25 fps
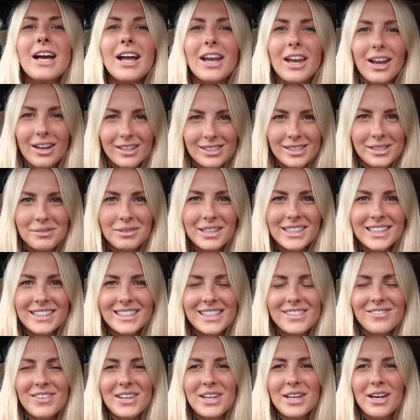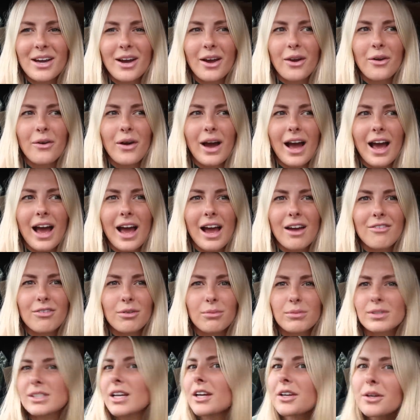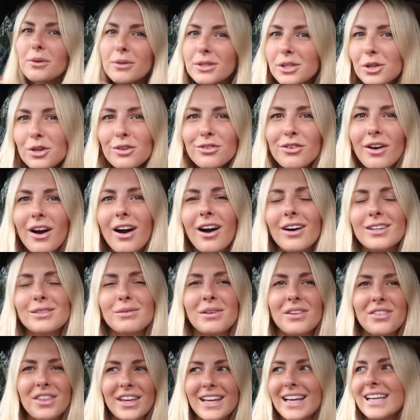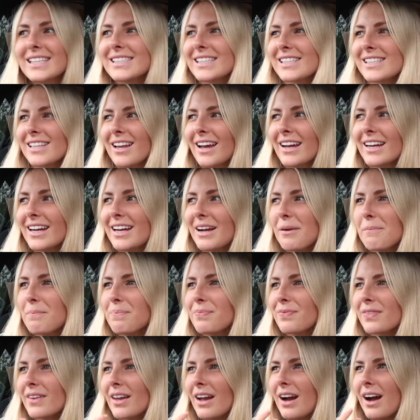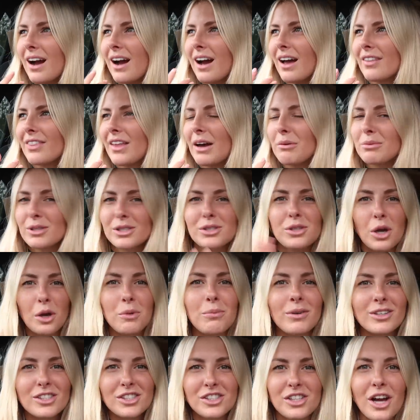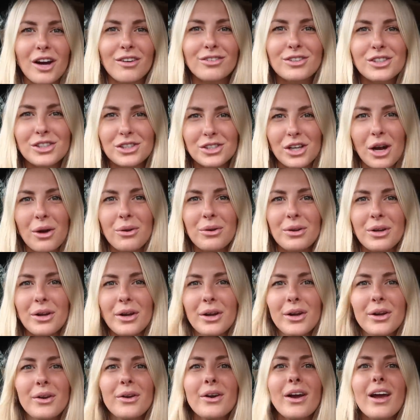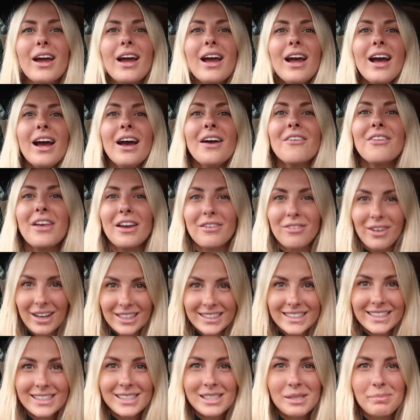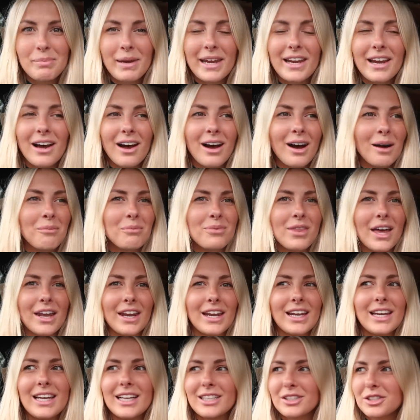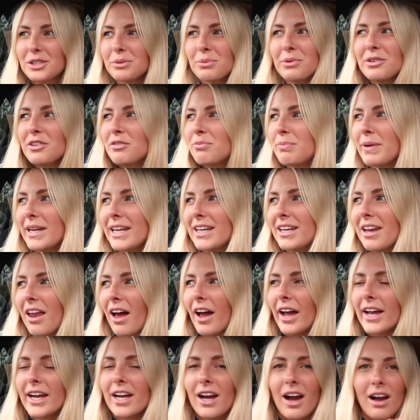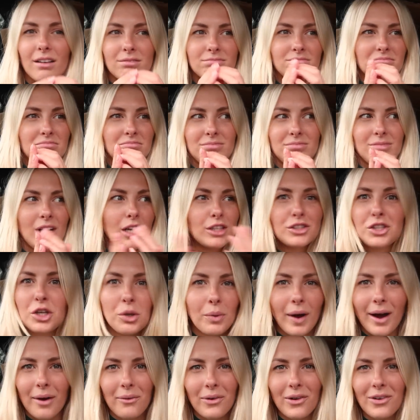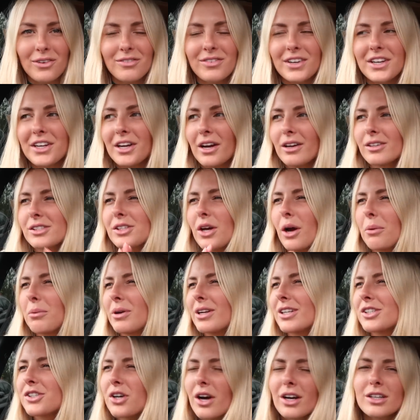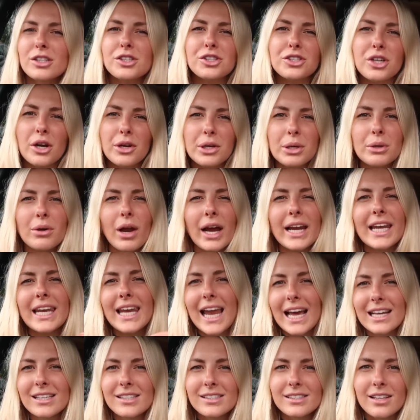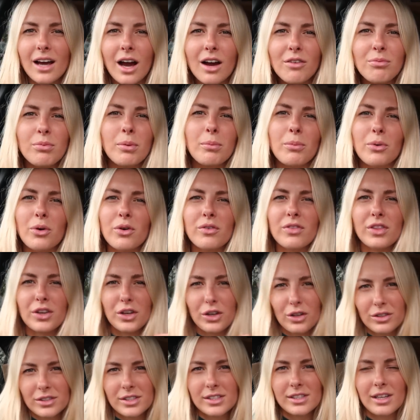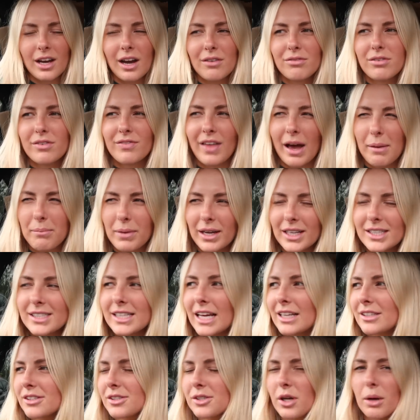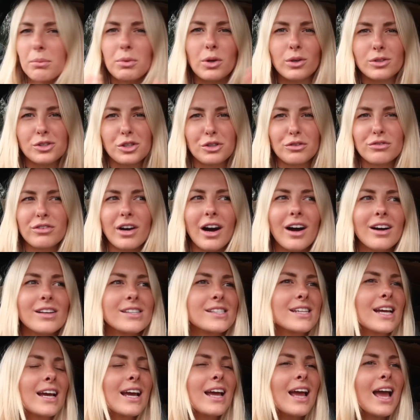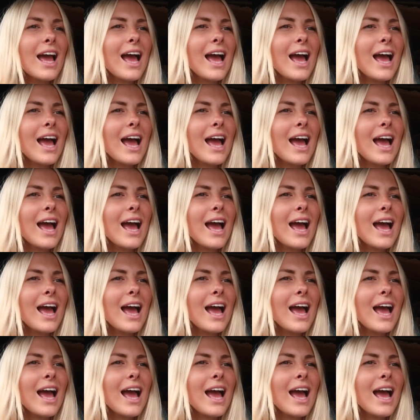Last time I did this video, everyone was like, you were too fast. But the thing is like, there was so much stuff to show you that if I didn't speed it up, then it literally would have been like a 2-hour long video. So I'm going to try and show you like less stuff but more of the good stuff, if that makes sense, so I'm not too fast.